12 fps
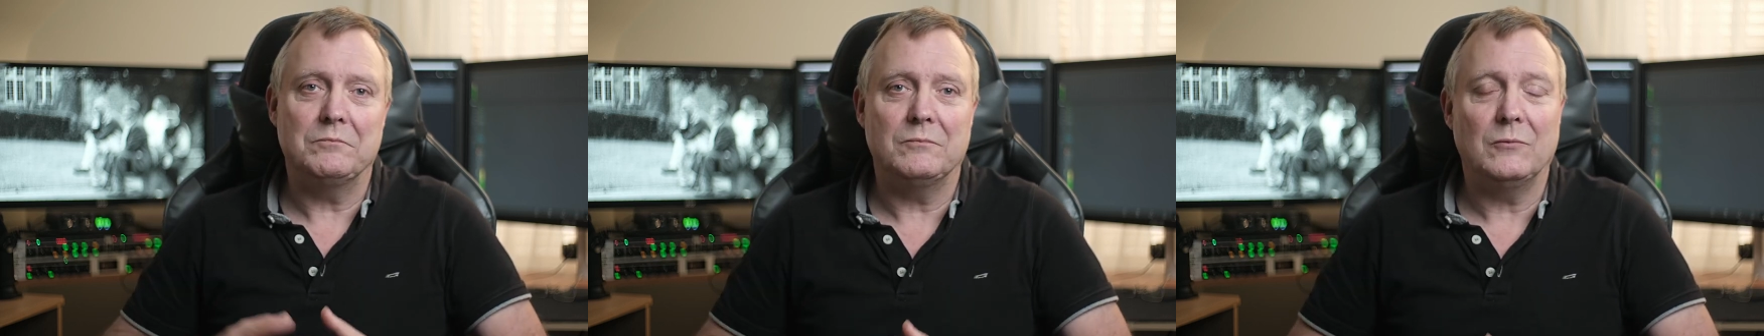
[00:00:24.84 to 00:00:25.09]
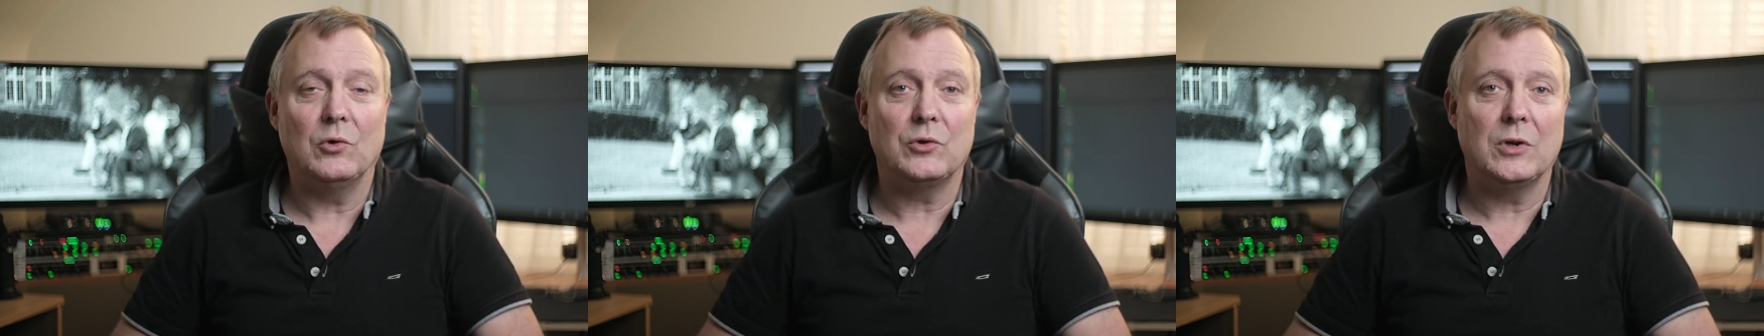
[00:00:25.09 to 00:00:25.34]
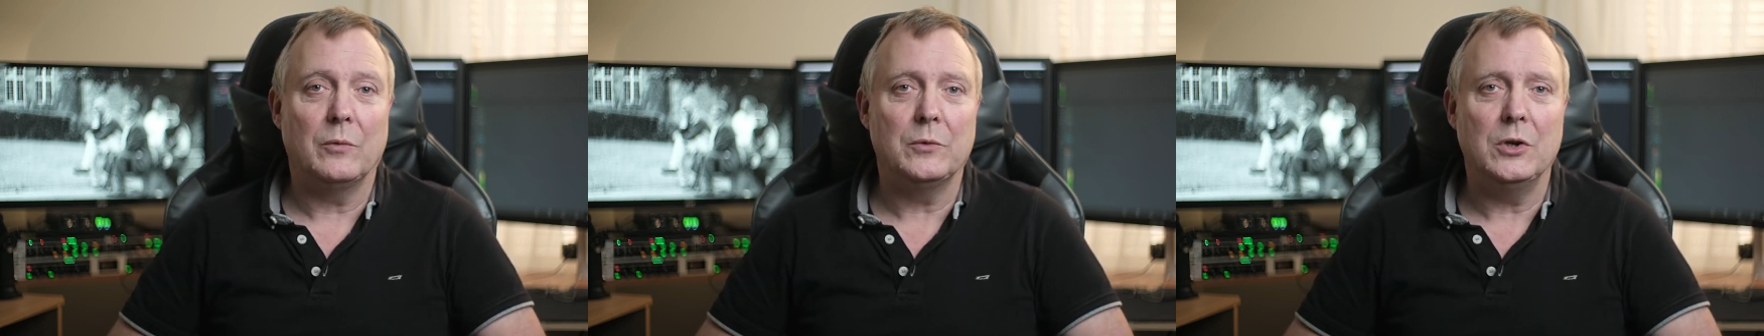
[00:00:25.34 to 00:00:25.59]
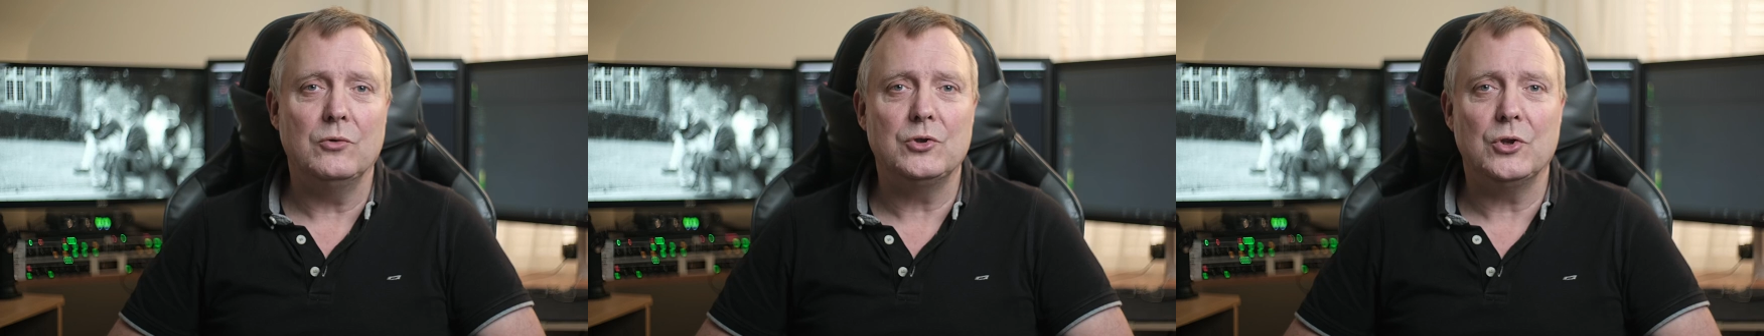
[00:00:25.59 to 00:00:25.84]
looked on
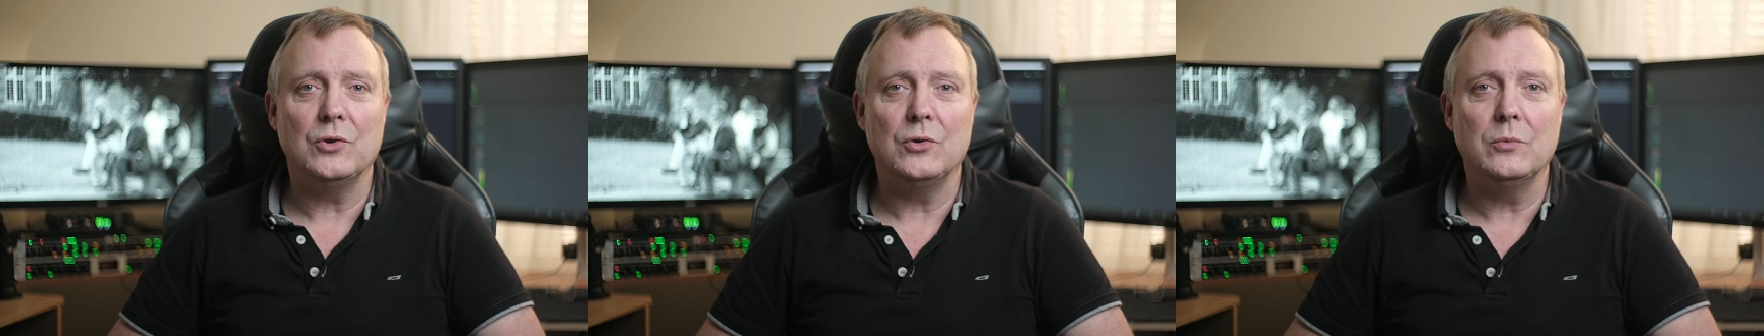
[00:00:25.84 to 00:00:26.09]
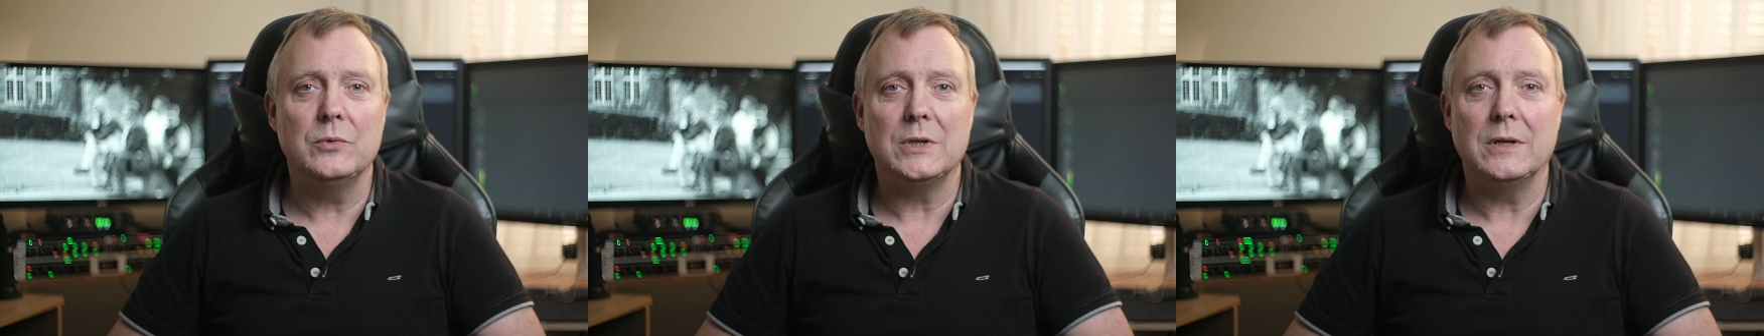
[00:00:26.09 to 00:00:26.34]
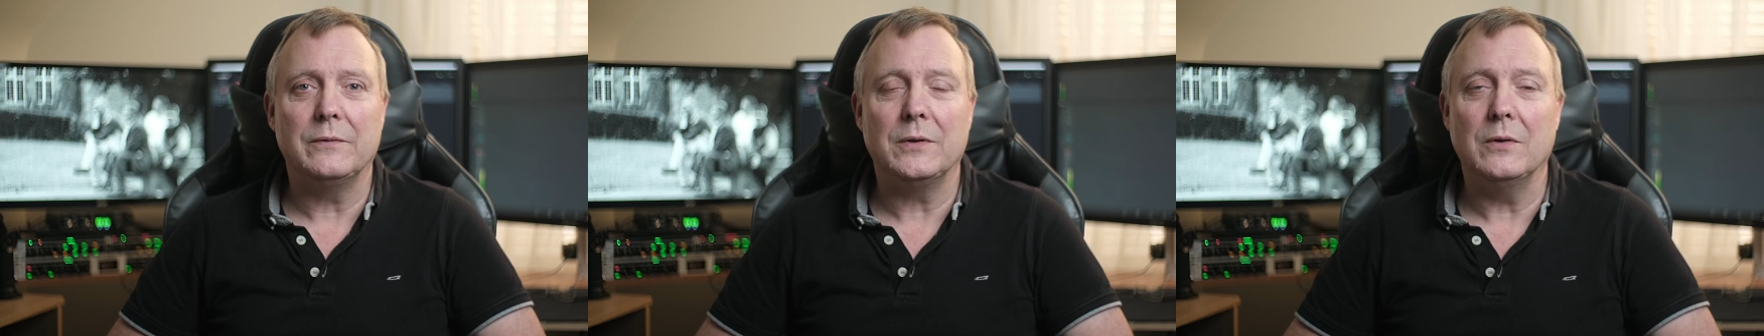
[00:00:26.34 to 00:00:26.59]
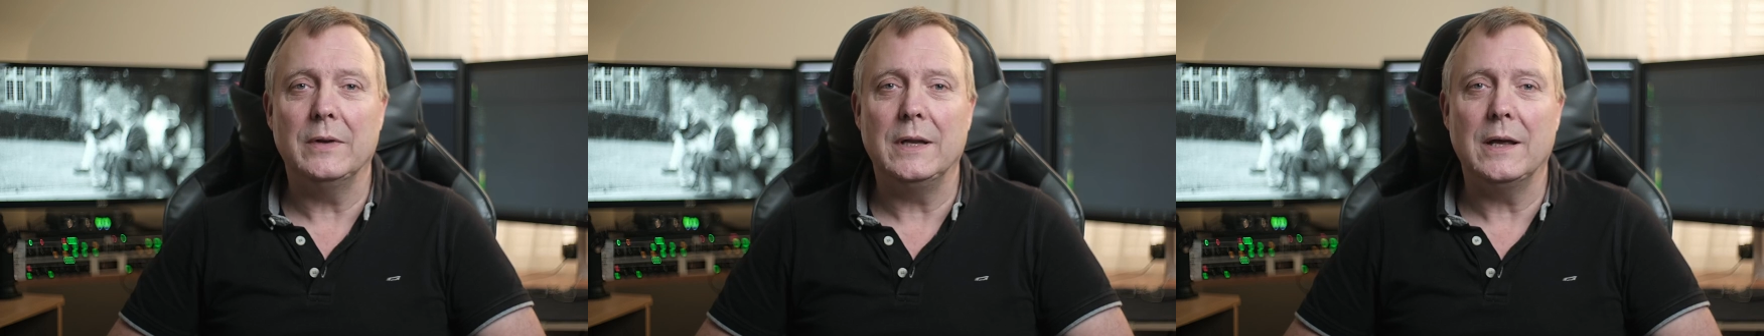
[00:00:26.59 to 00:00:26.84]
YouTube, seen a
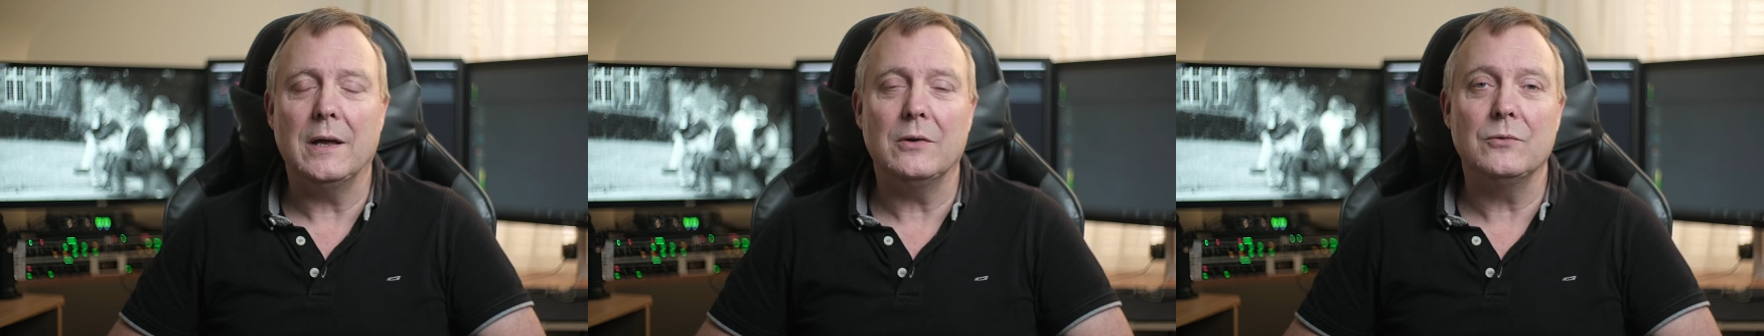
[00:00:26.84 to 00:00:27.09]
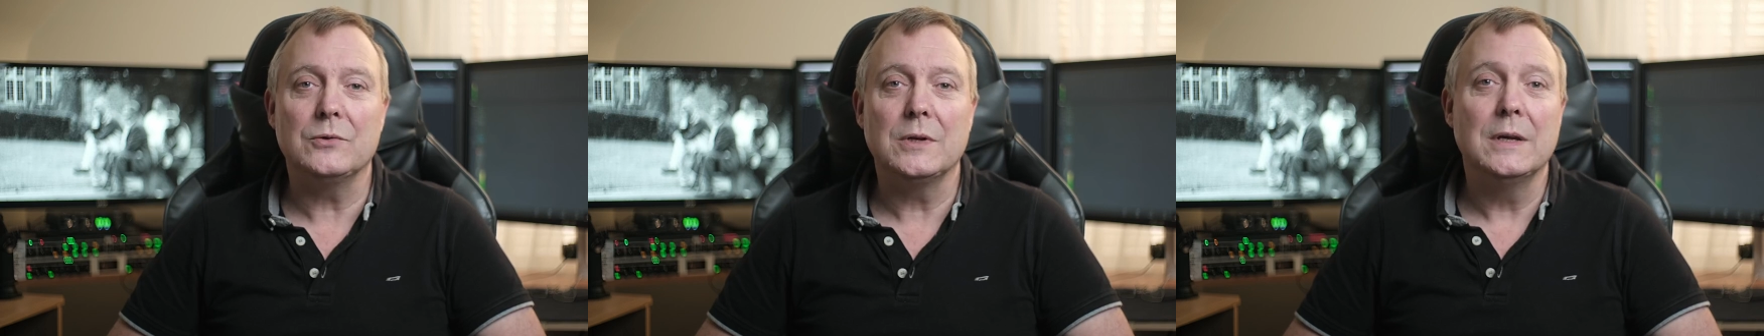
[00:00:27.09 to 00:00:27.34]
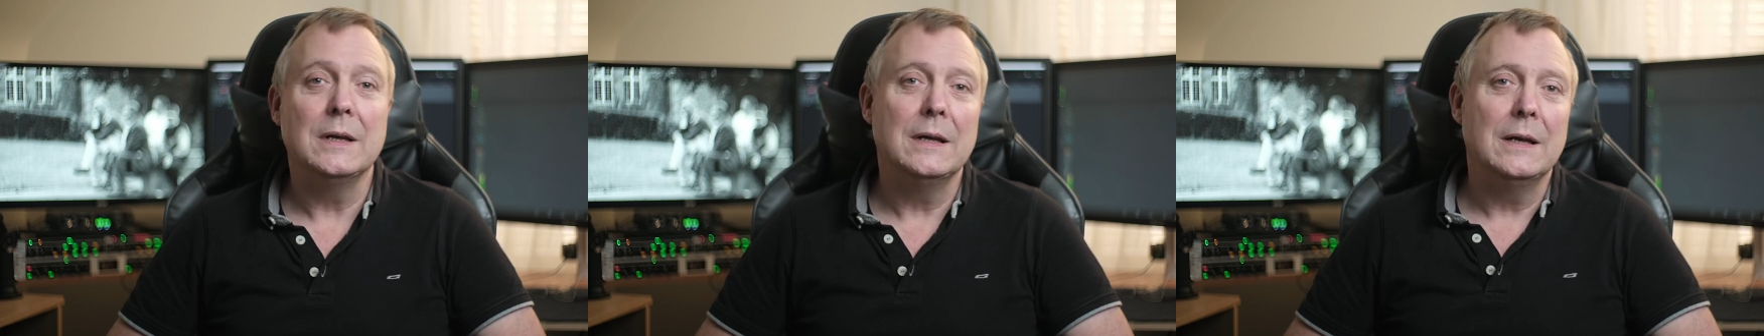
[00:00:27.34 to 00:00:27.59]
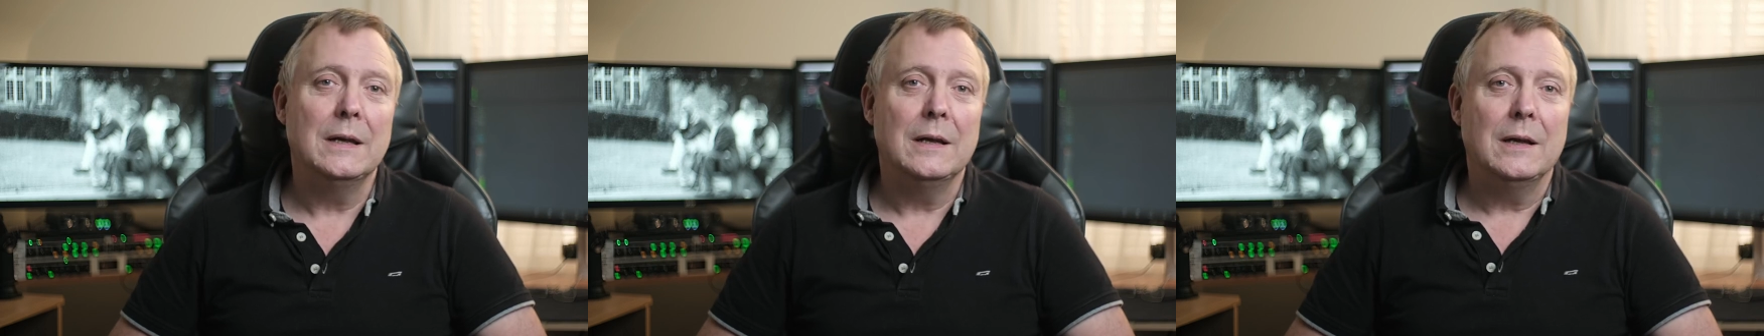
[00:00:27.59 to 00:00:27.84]
few videos,
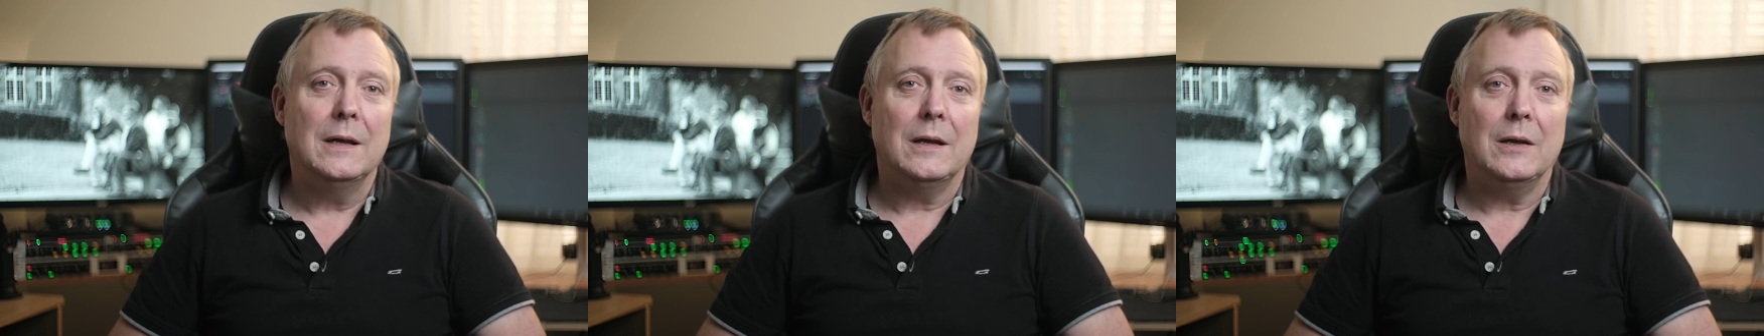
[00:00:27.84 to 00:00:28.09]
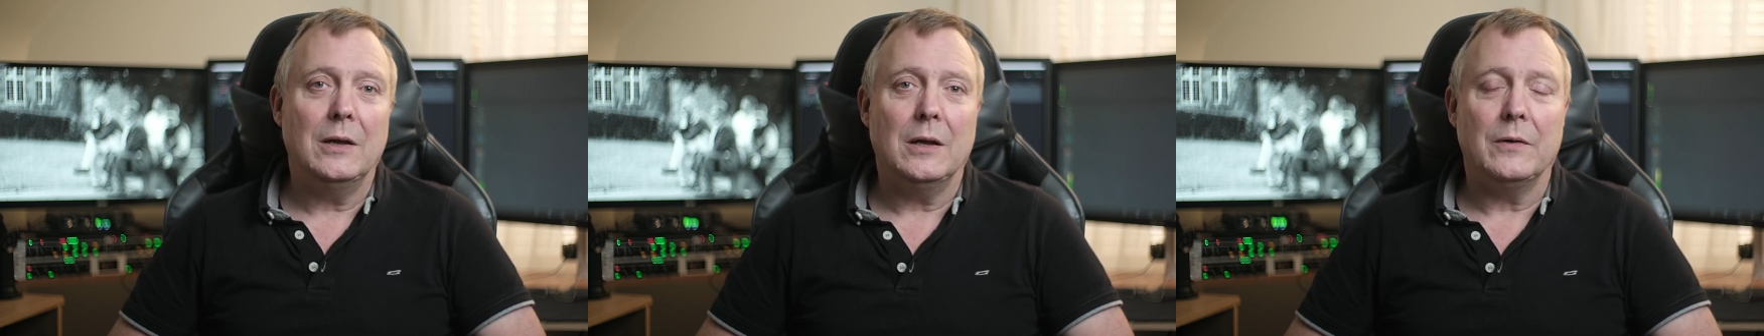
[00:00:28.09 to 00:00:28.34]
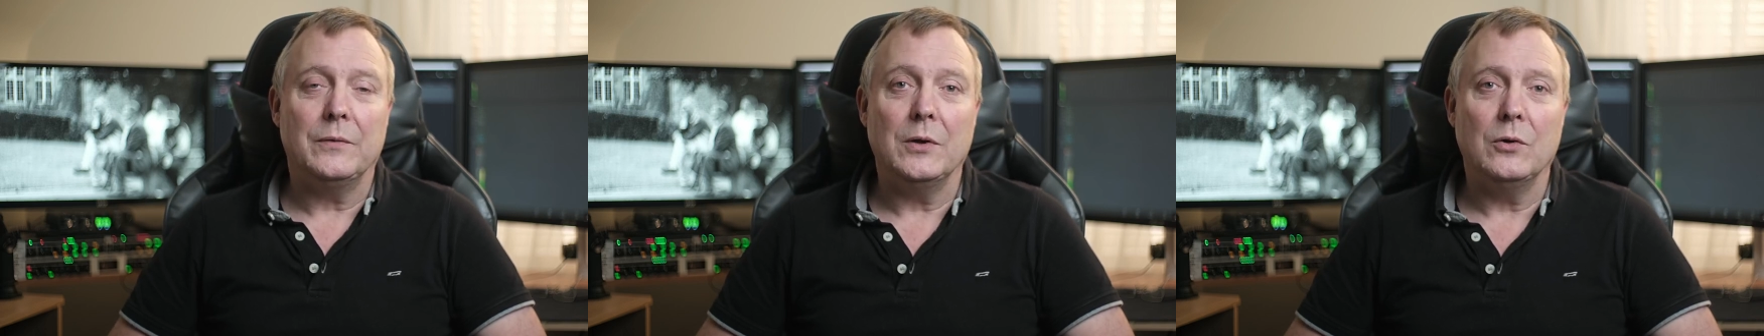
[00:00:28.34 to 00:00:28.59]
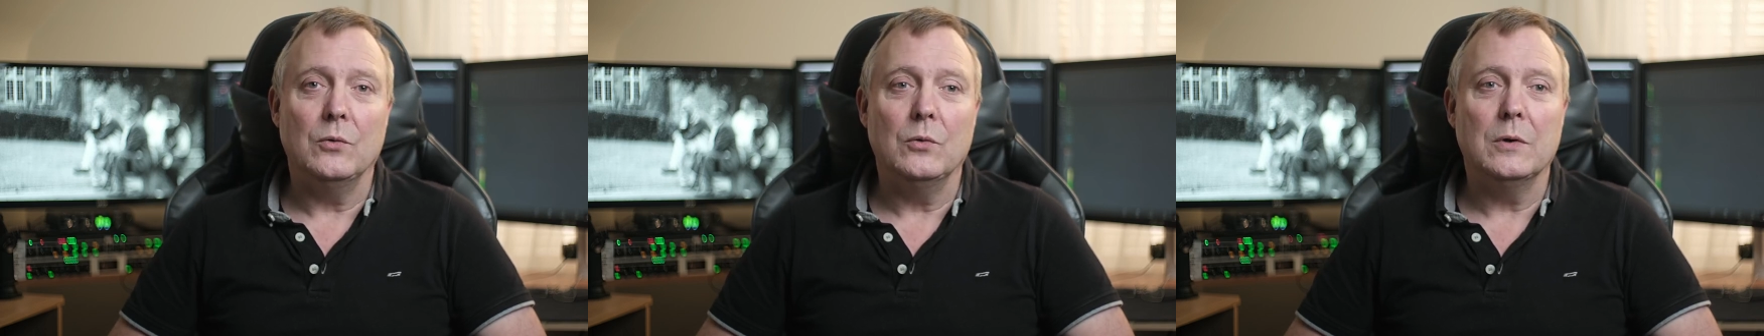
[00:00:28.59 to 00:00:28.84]
a
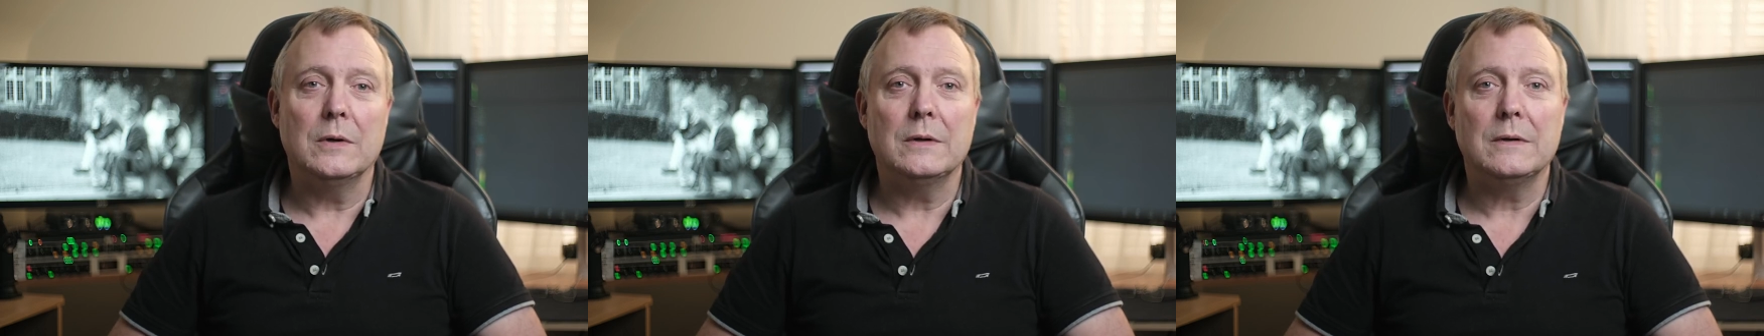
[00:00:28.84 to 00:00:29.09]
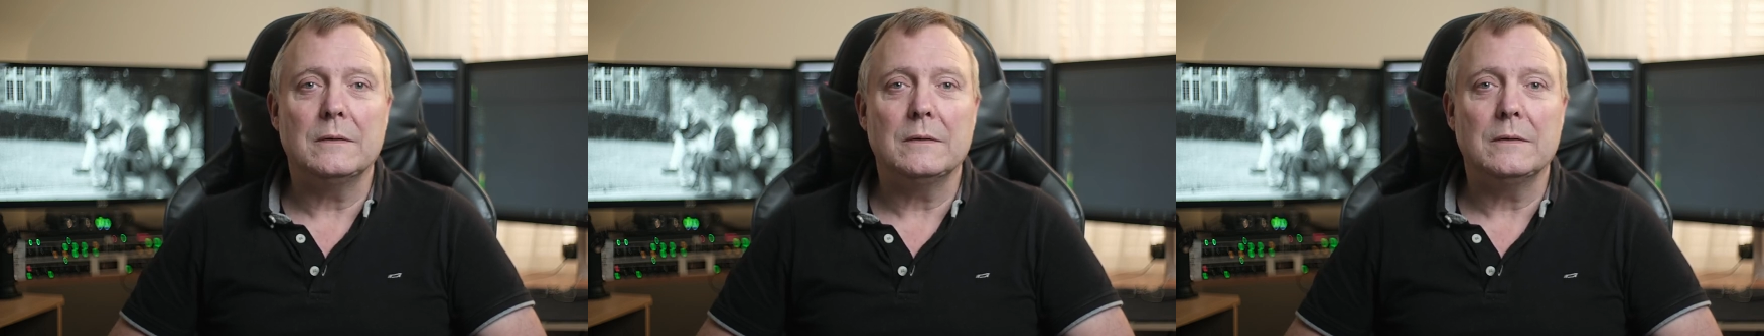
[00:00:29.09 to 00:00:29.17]
few